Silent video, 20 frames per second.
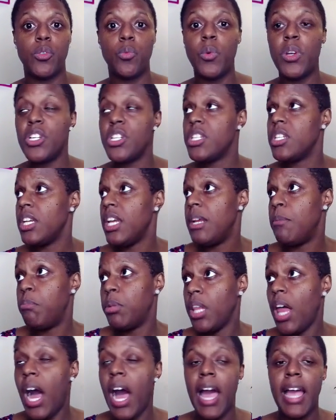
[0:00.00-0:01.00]
which
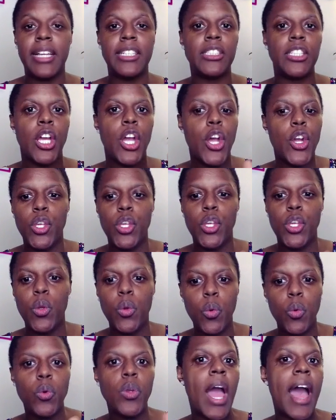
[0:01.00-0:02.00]
implies
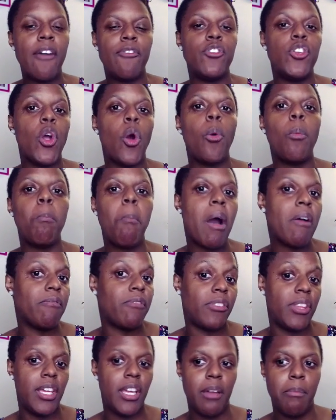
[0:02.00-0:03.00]
you have no
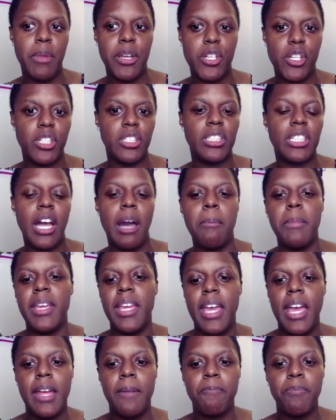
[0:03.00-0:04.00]
monthly commissions coming
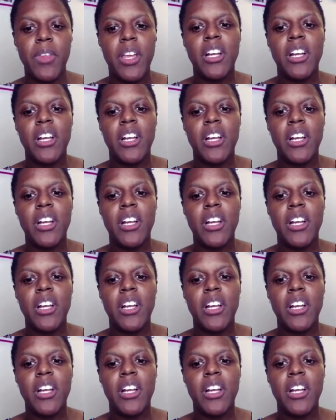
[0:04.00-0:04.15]
in.